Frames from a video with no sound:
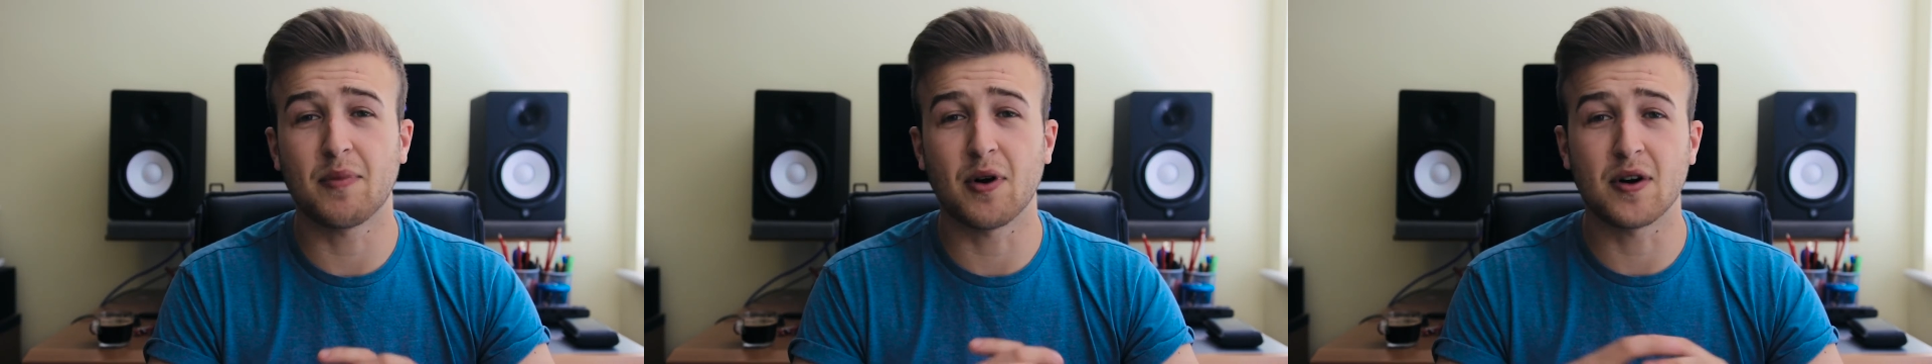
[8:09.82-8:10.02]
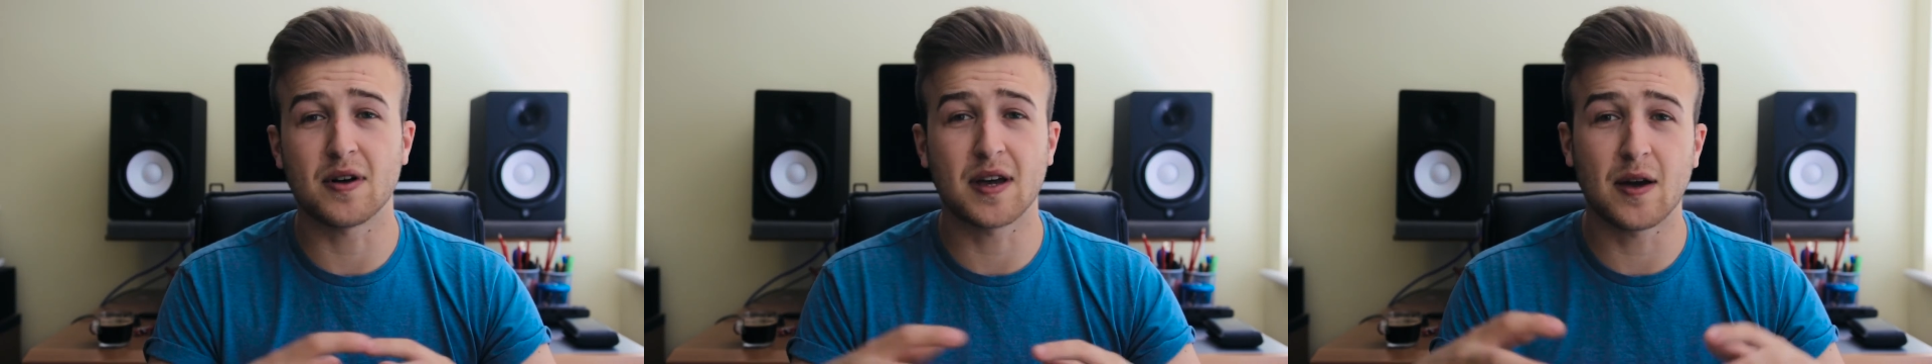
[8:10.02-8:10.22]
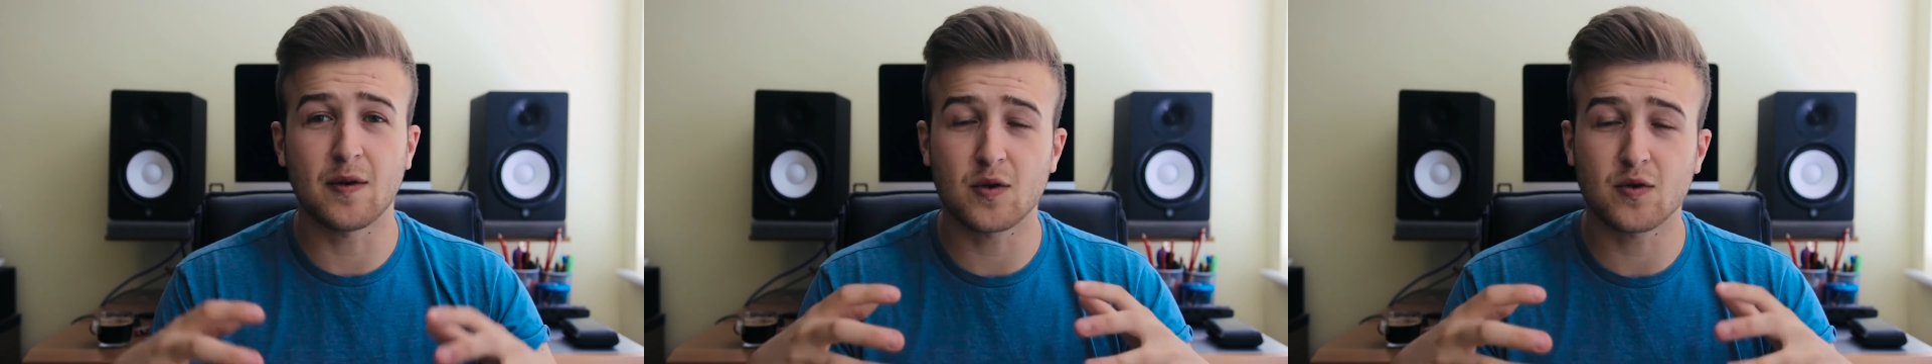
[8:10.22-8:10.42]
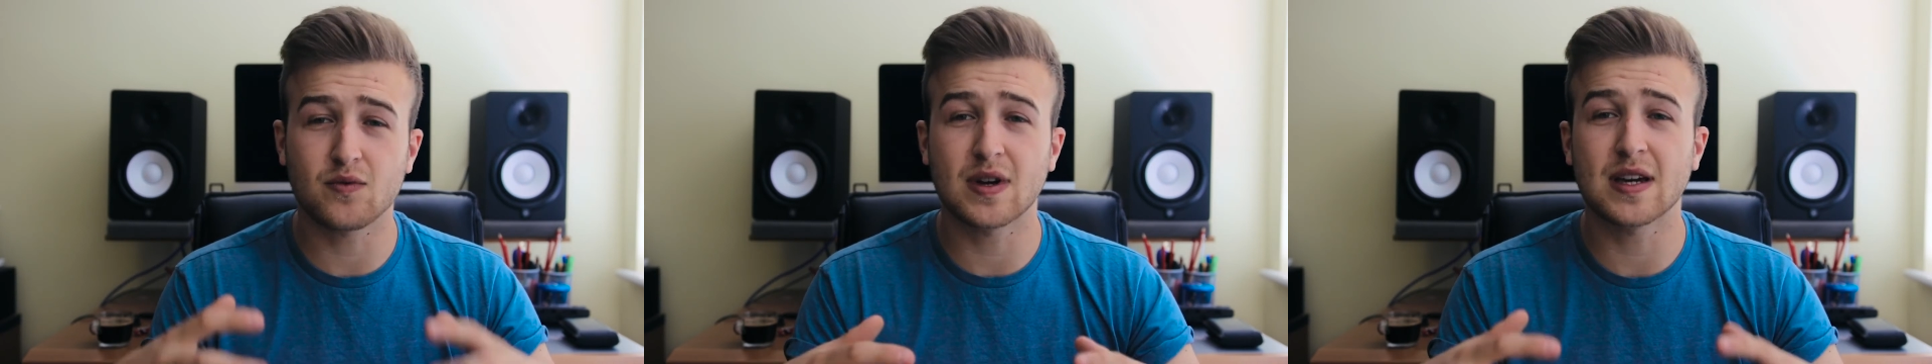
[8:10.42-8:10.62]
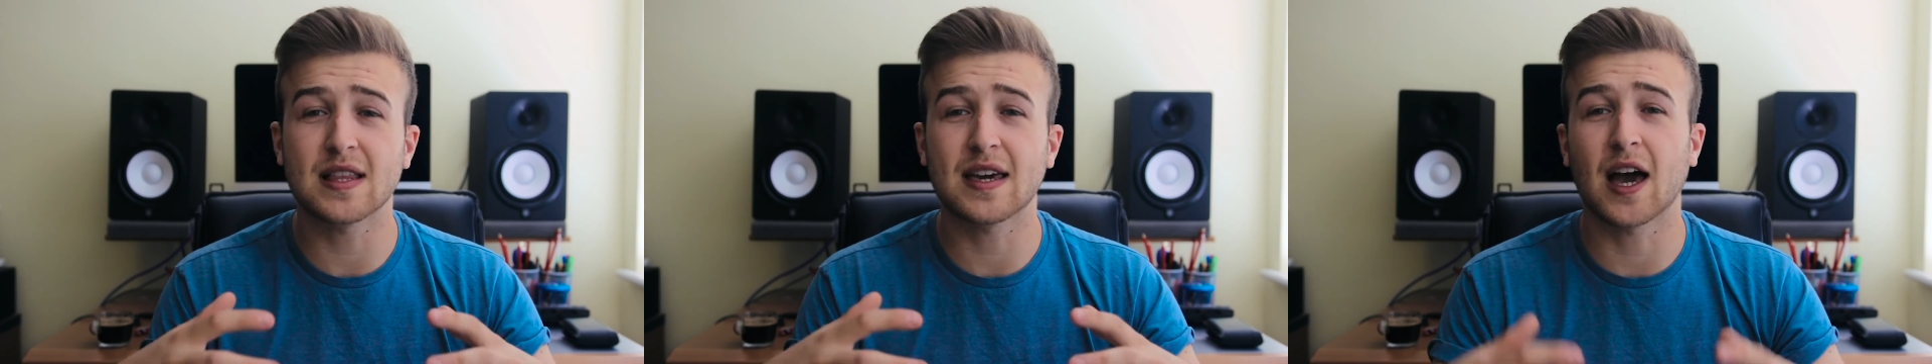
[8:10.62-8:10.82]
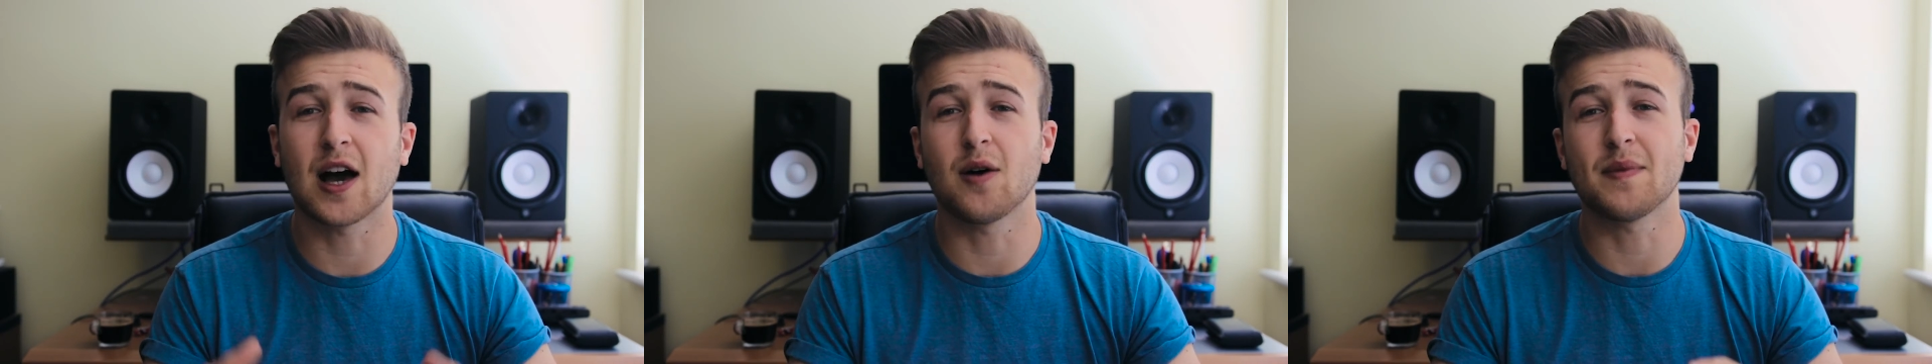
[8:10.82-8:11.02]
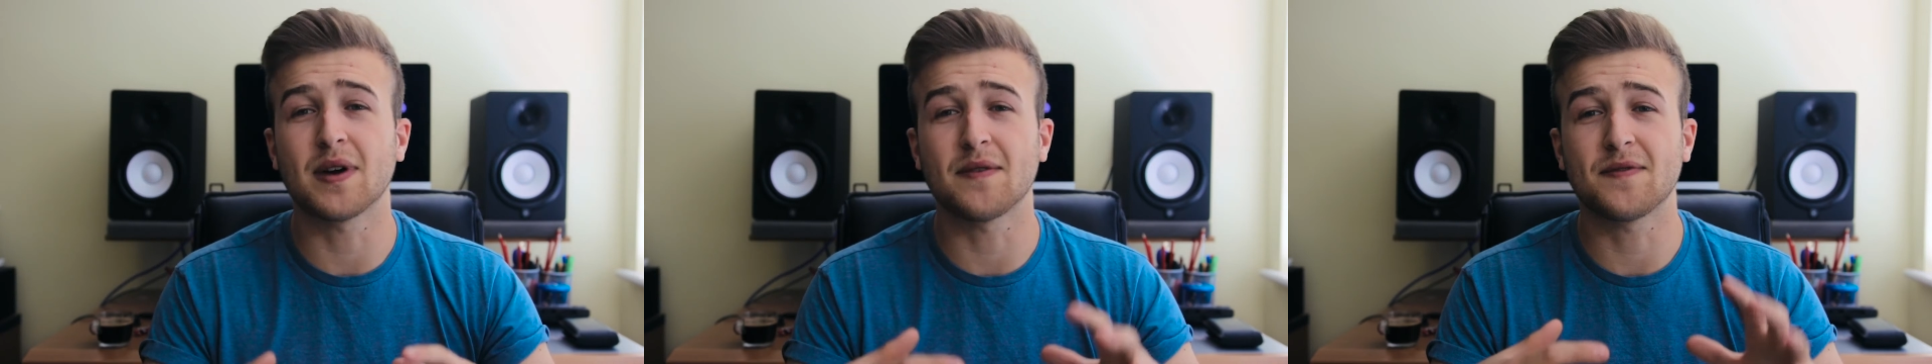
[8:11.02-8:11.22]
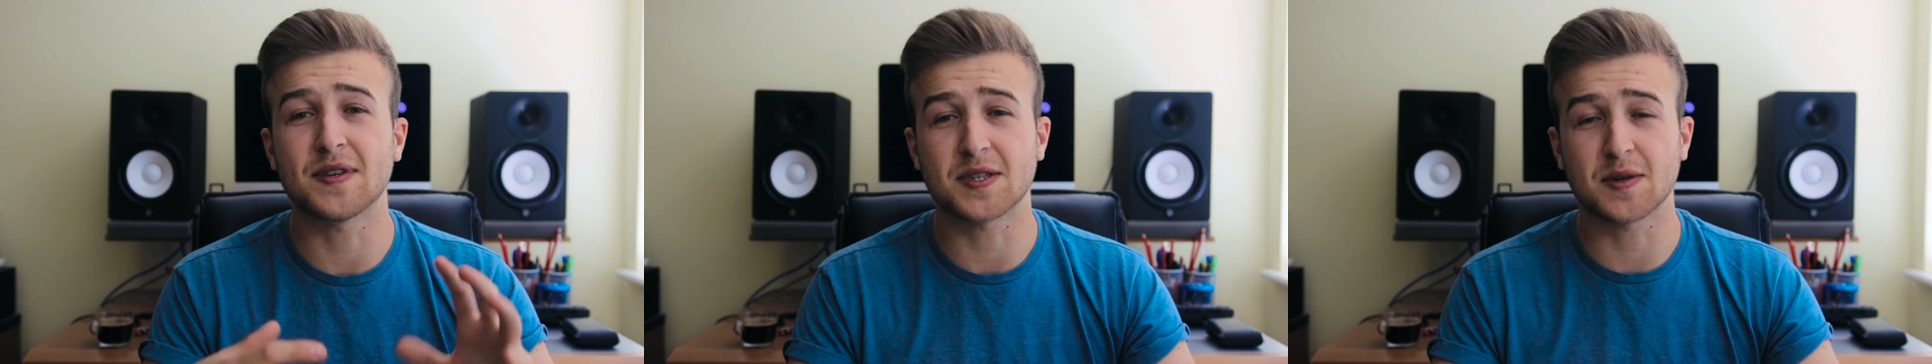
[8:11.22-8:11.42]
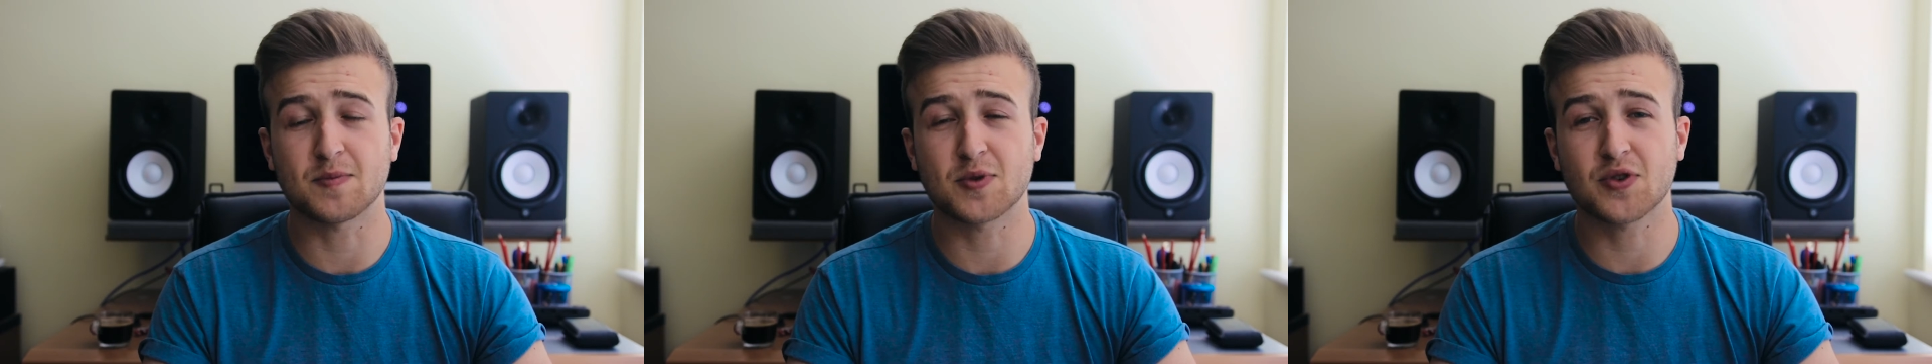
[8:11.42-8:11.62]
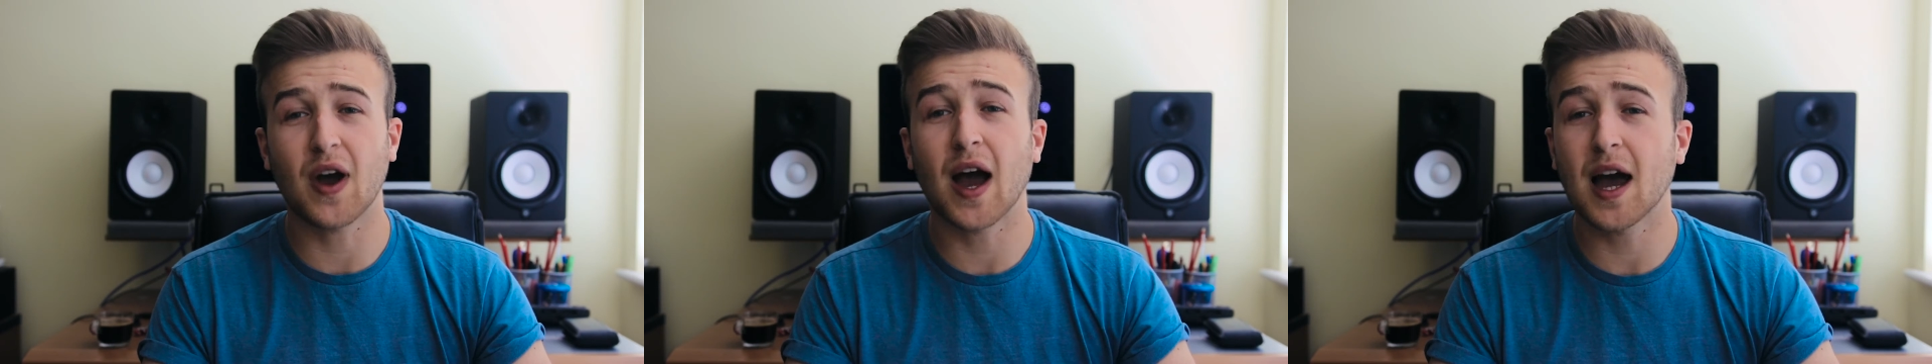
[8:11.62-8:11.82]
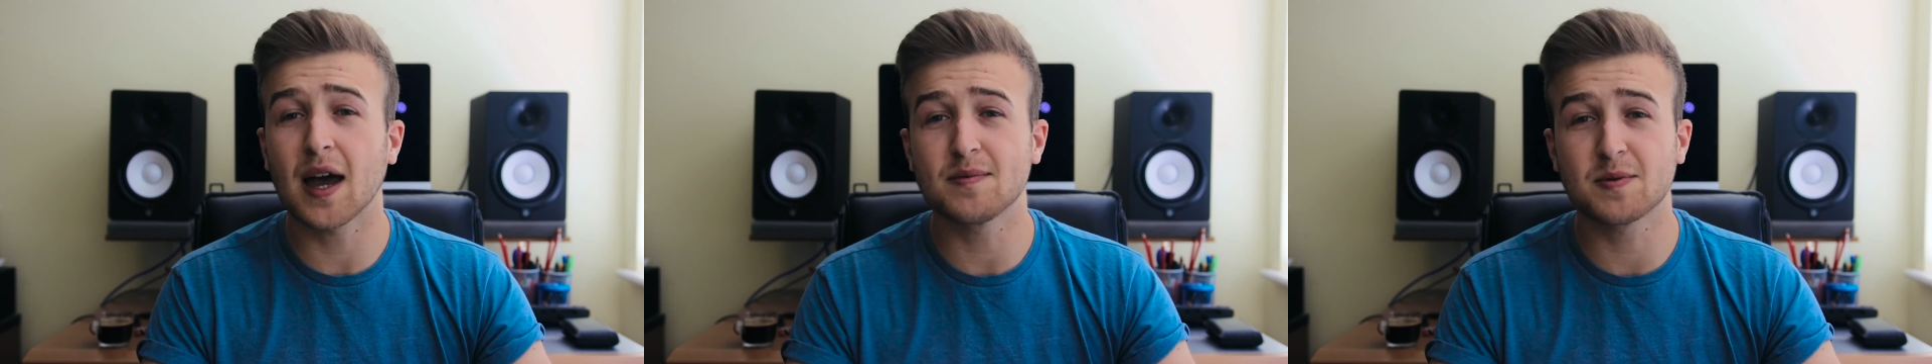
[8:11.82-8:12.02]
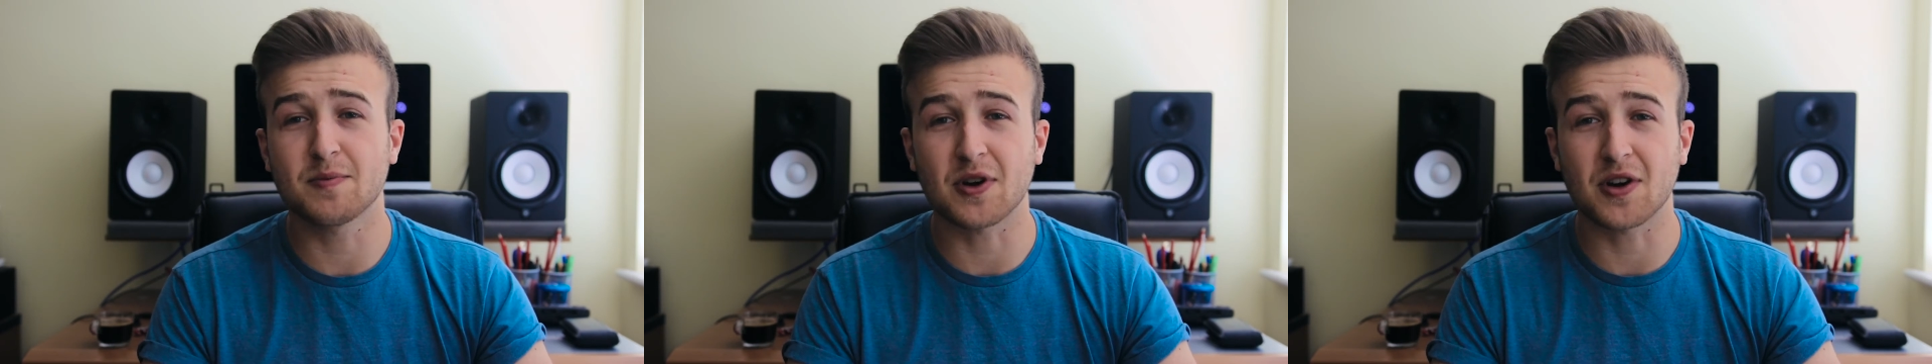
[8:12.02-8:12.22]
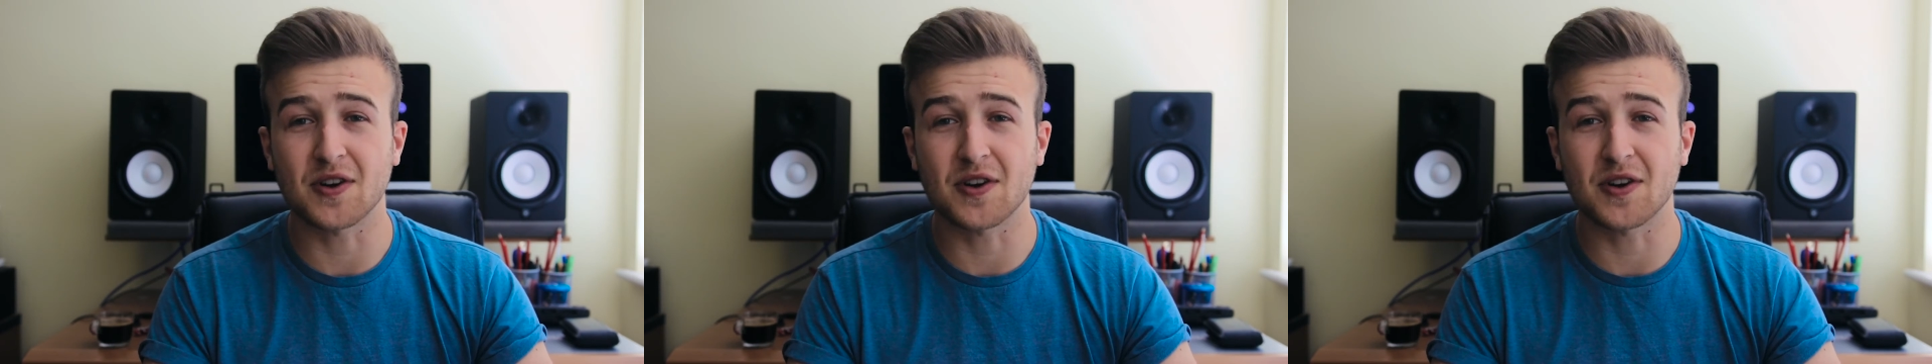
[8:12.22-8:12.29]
But it would really help me if you subscribed,